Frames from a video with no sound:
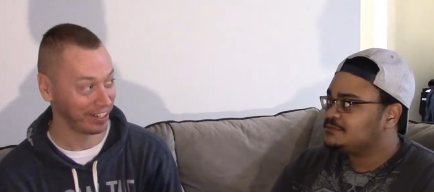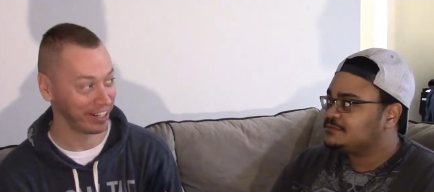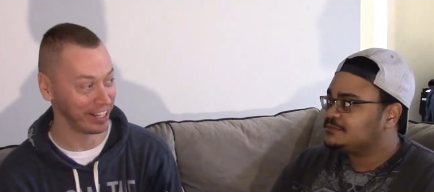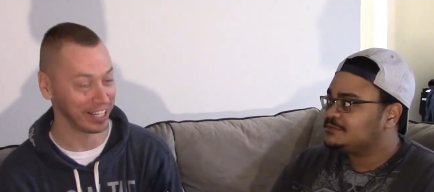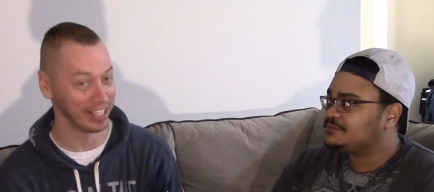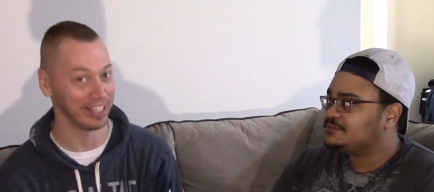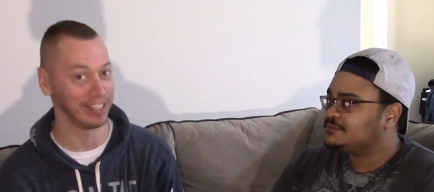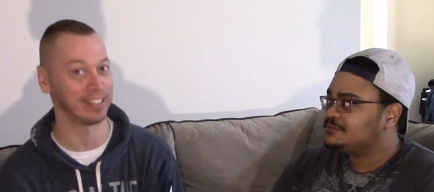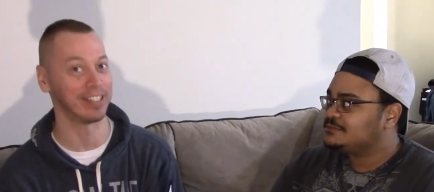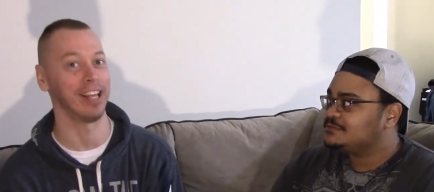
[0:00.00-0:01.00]

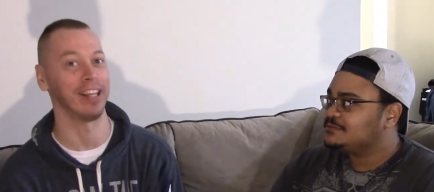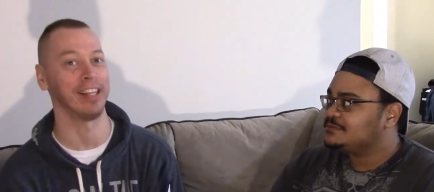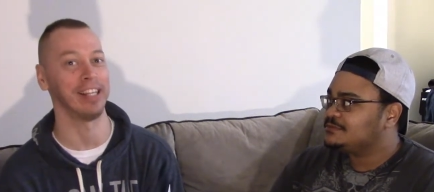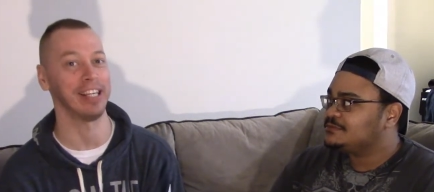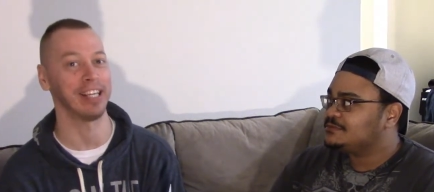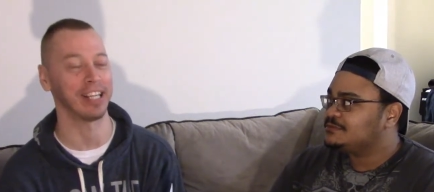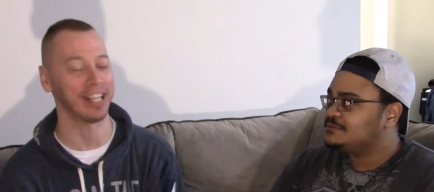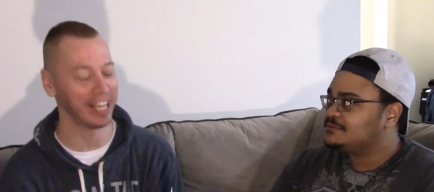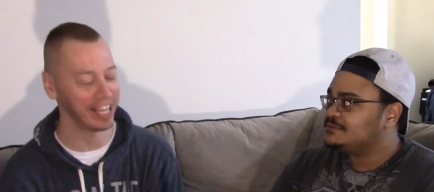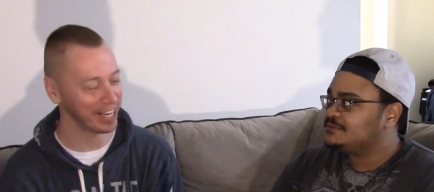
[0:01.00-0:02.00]
Speaker 1: is the
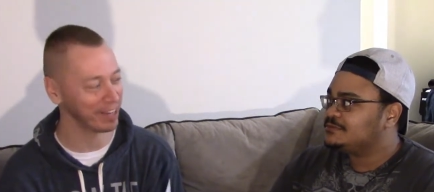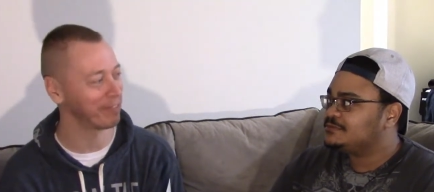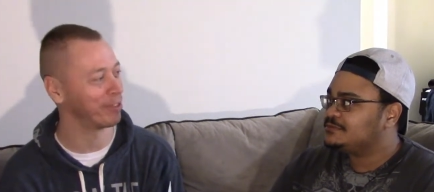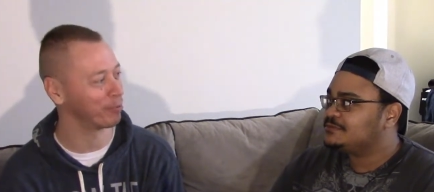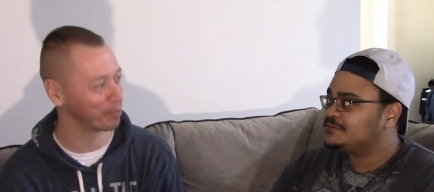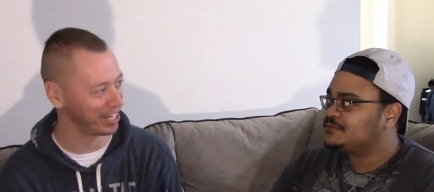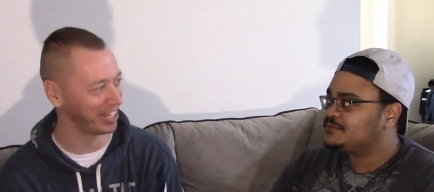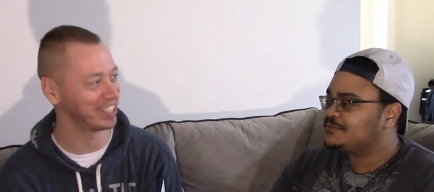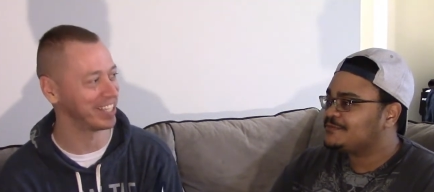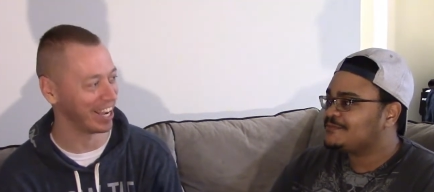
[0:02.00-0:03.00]
King of the
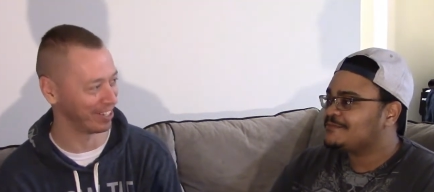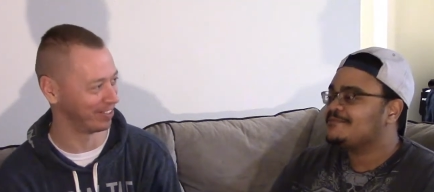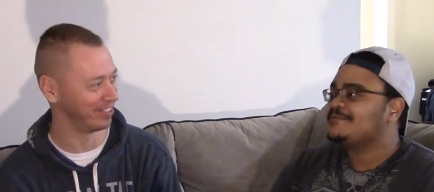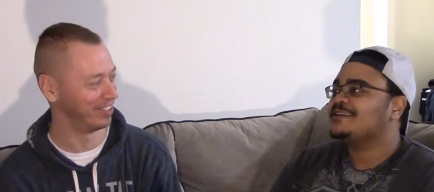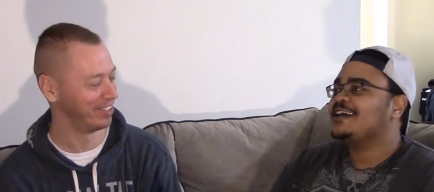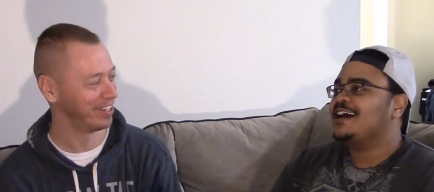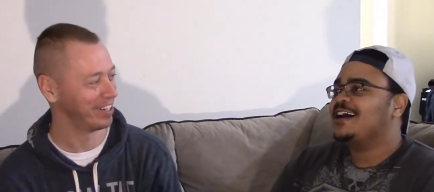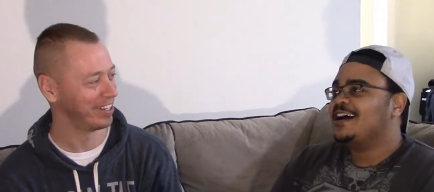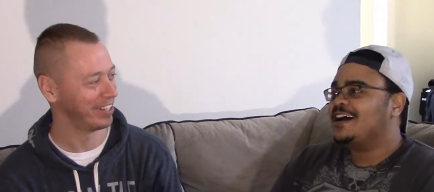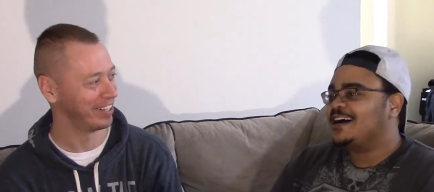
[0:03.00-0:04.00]
Ring title.
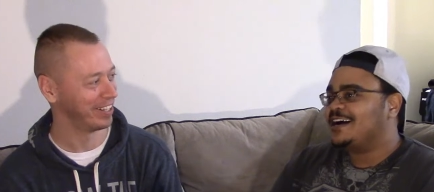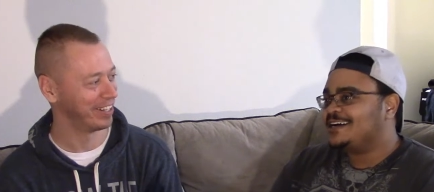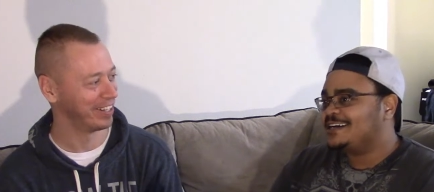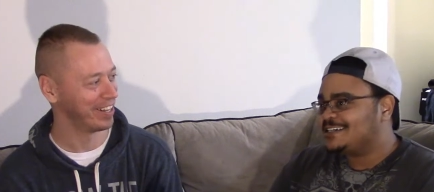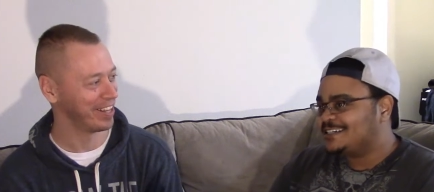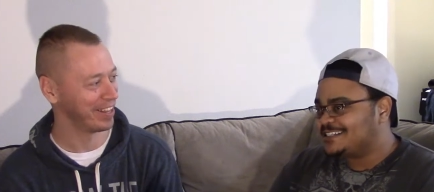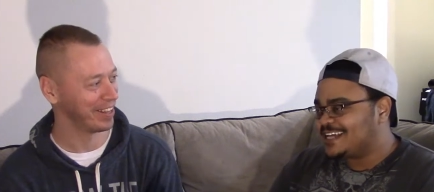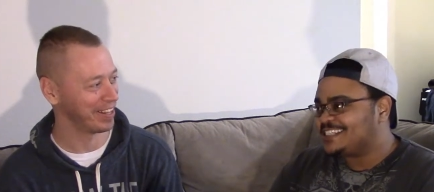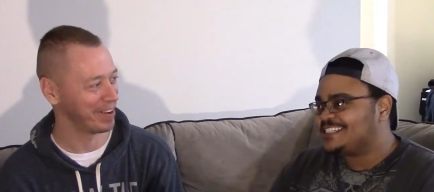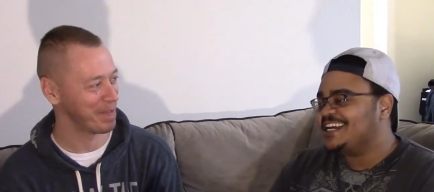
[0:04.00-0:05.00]

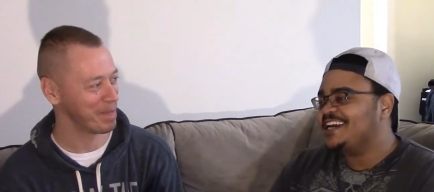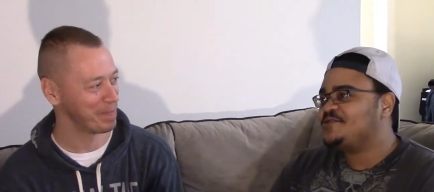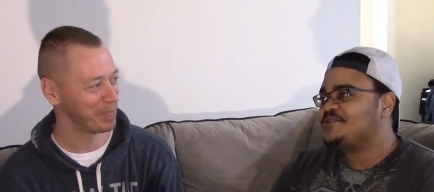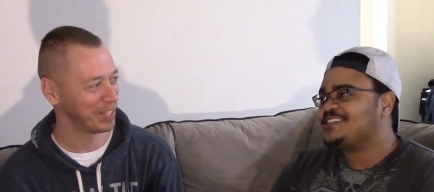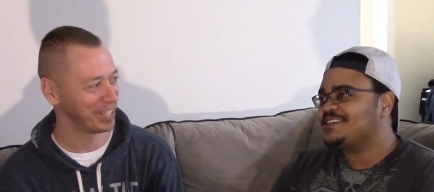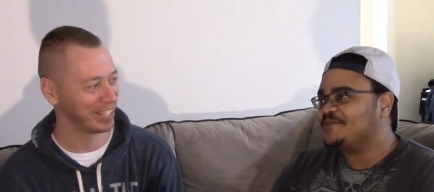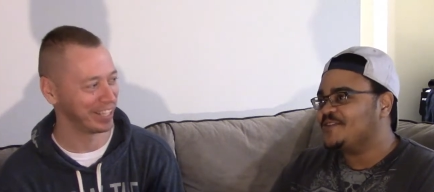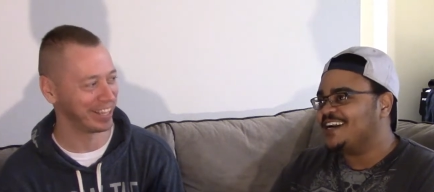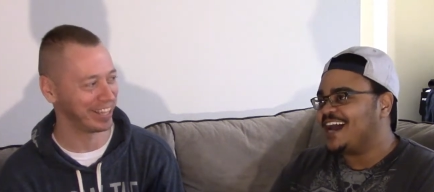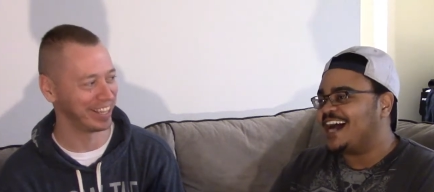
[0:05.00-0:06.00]
Speaker 2: That's an interesting
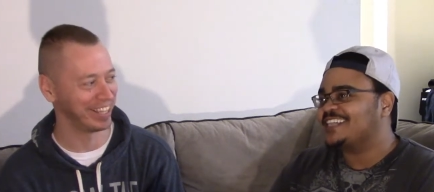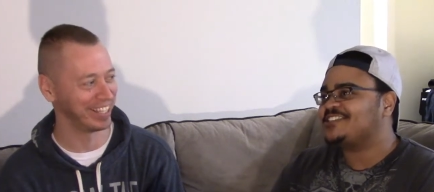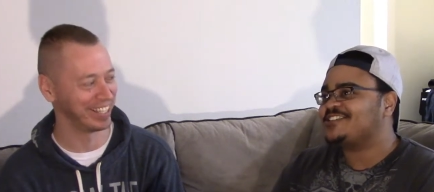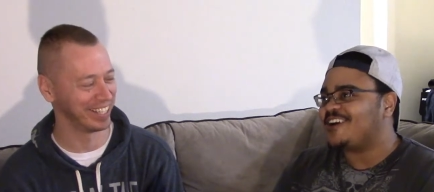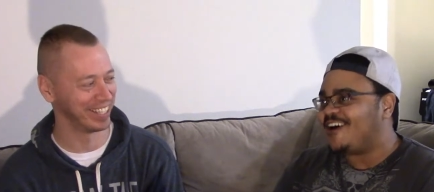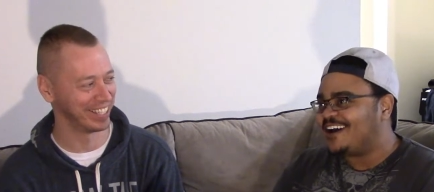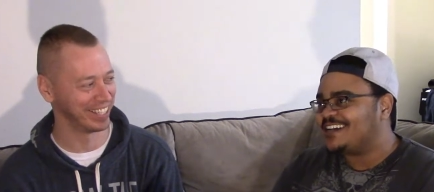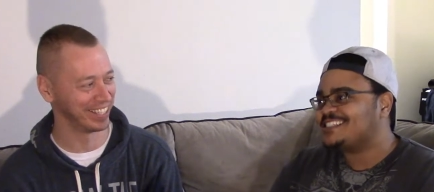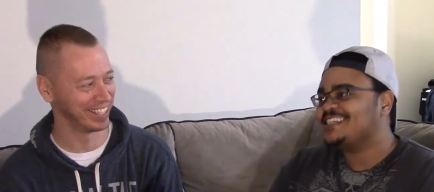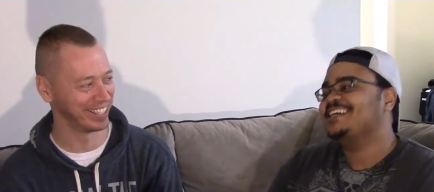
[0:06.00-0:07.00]
one. I
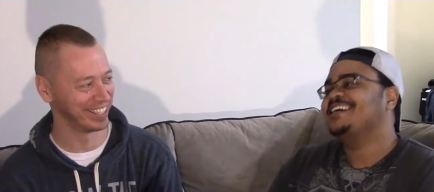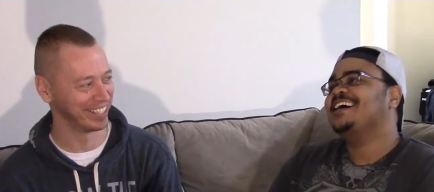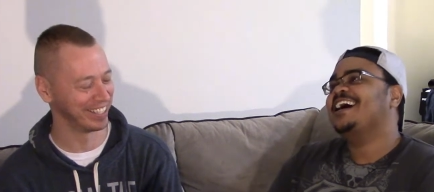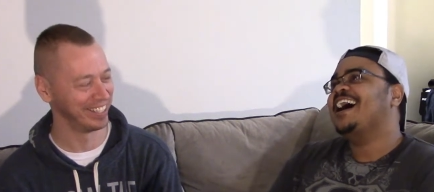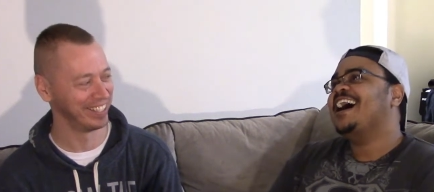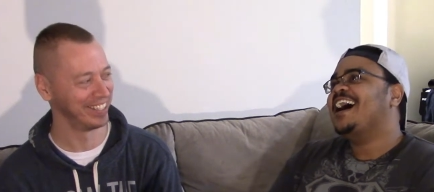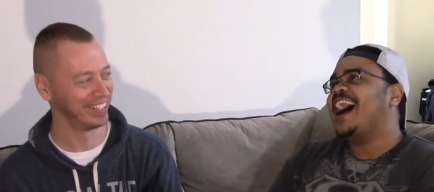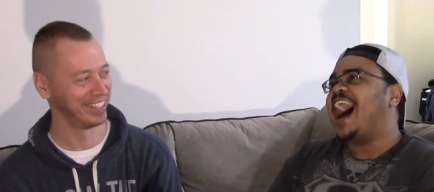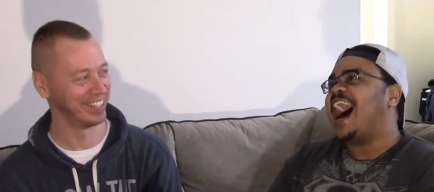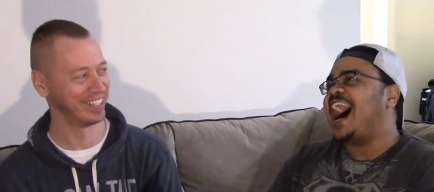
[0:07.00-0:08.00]
saw it.
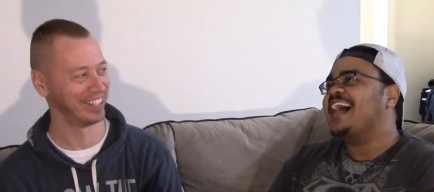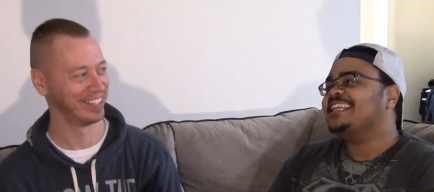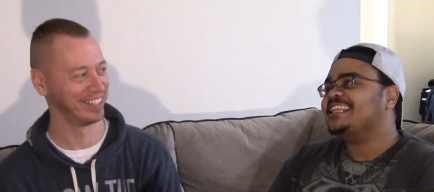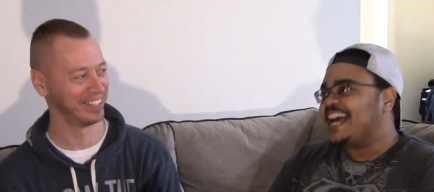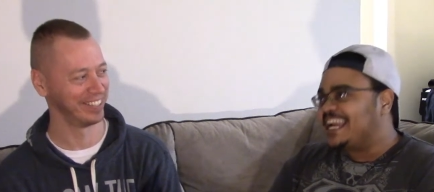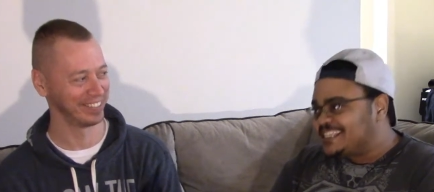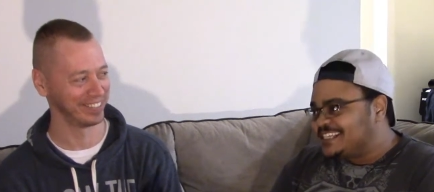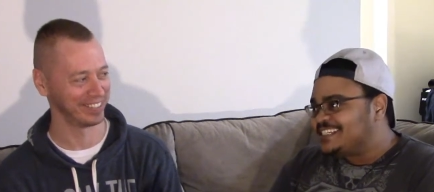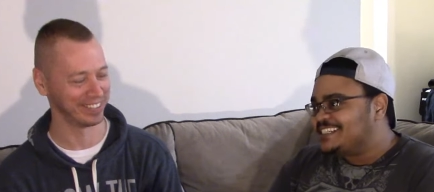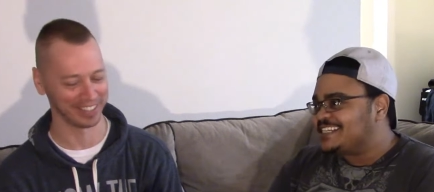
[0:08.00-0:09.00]
I like
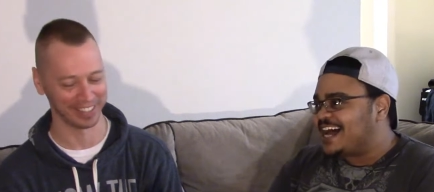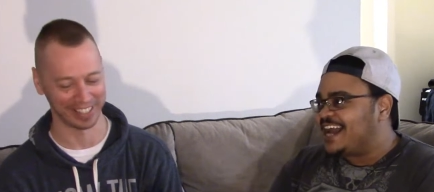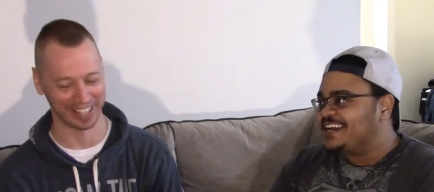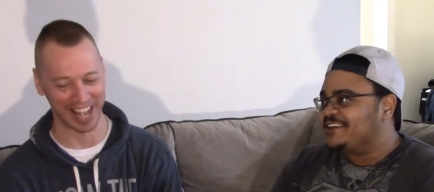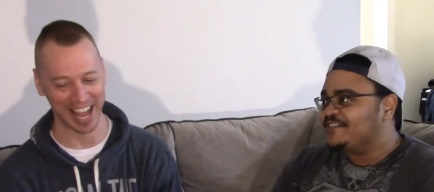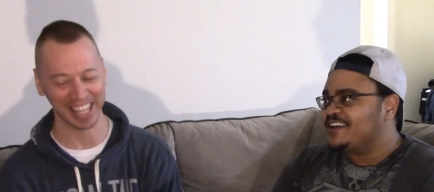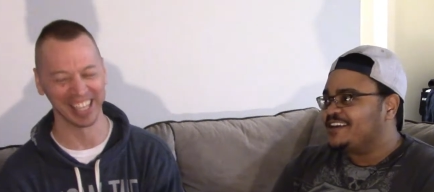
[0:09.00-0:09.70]
the design
Speaker 1: of it. I